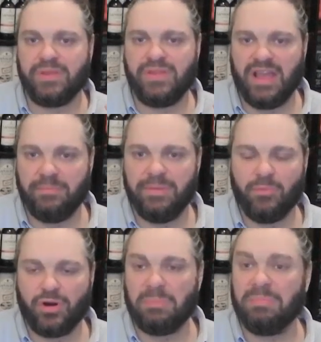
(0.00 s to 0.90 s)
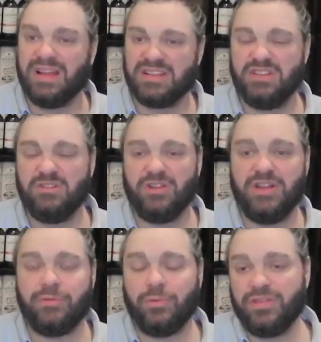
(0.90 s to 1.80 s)
They had a bit more complexity of
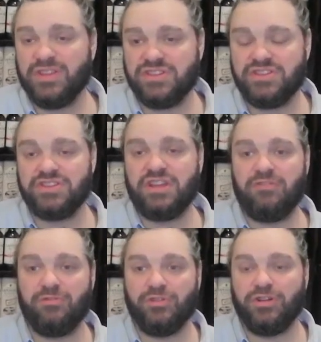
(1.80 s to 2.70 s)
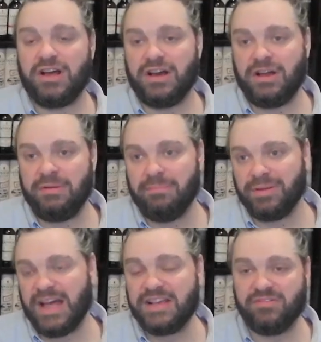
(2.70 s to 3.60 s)
flavor. Well, this is just a full-on
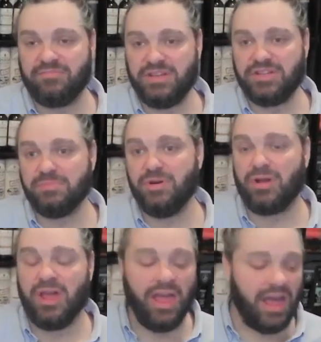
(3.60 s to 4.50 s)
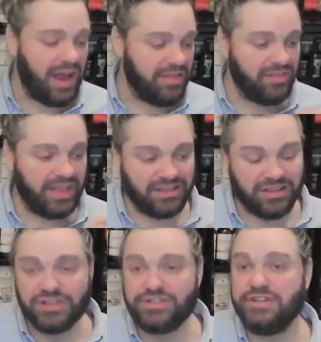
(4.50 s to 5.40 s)
blast of peat smoke. I think they
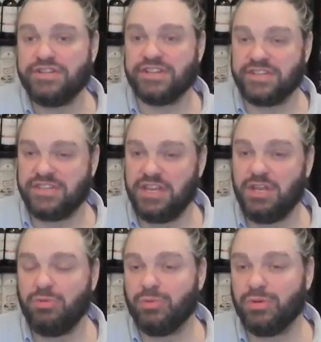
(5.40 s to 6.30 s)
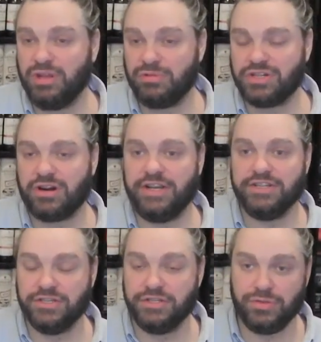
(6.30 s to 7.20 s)
largely succeed with what they were trying
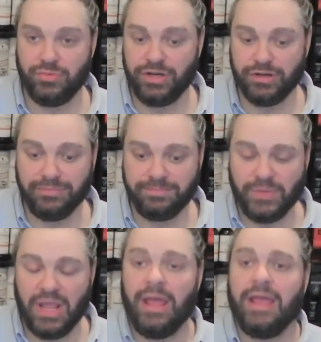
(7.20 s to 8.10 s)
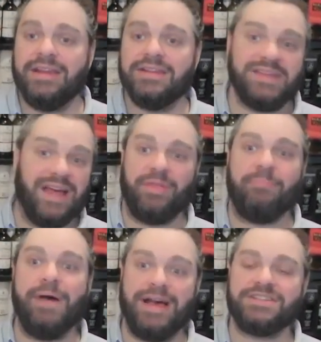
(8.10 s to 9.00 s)
to do here. It is not the
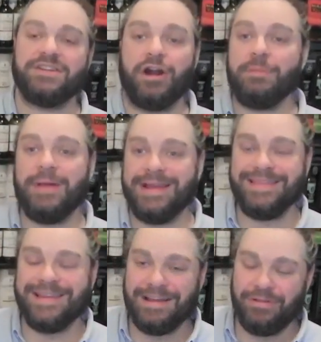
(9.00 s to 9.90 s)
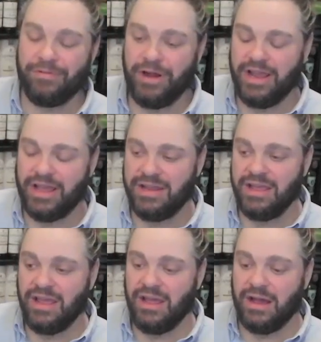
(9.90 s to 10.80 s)
best Ardbeg that I've ever had,
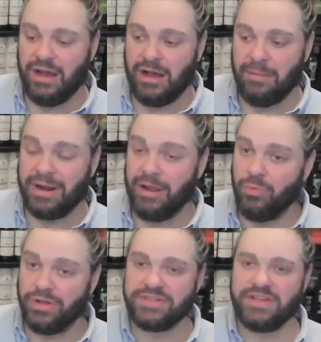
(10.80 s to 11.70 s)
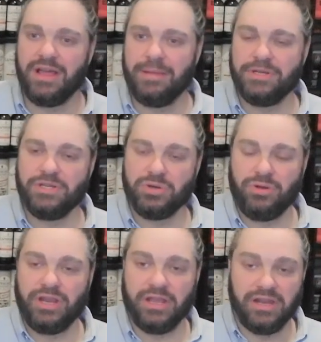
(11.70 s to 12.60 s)
but I will say I'm
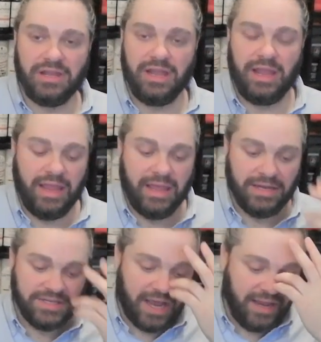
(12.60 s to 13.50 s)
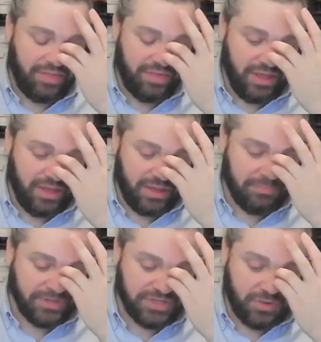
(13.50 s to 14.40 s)
enjoying it. And I think
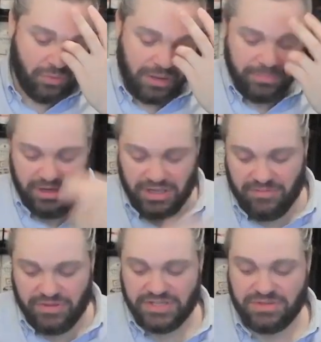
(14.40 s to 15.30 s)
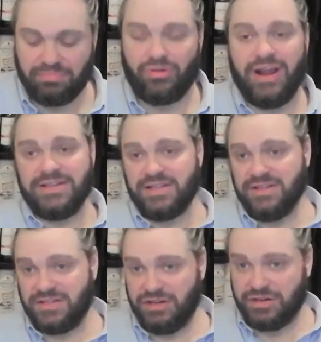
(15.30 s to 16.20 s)
the score I'm going to give this, price
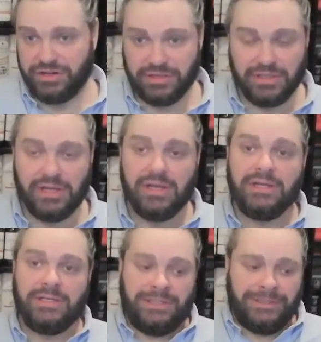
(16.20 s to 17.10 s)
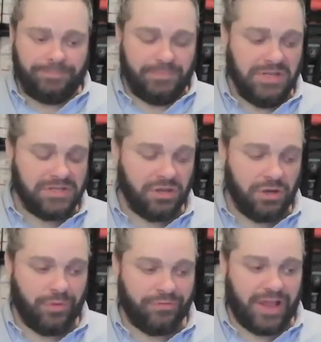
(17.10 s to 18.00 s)
considered, is going
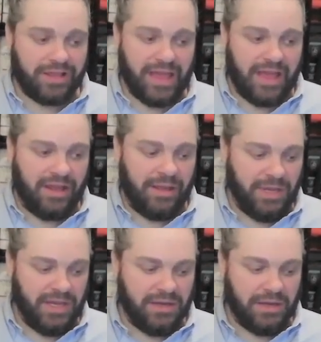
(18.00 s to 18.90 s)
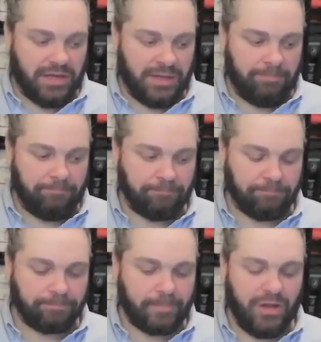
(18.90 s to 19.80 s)
to reflect that. I mean,
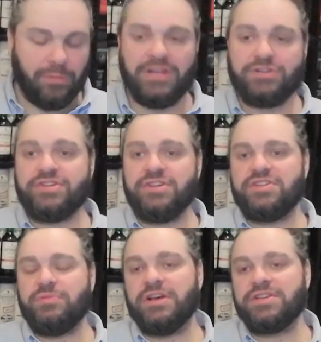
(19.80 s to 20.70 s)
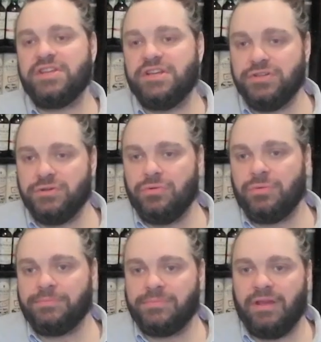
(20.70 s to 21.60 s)
it'll be interesting to see what else they
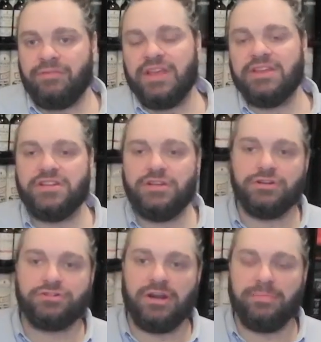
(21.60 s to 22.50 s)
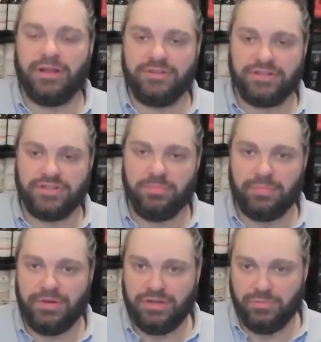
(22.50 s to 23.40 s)
do. They continue to try to put out these super
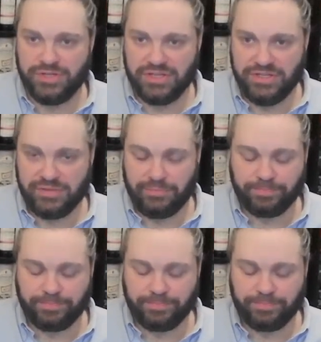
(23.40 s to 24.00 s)
peated whiskeys.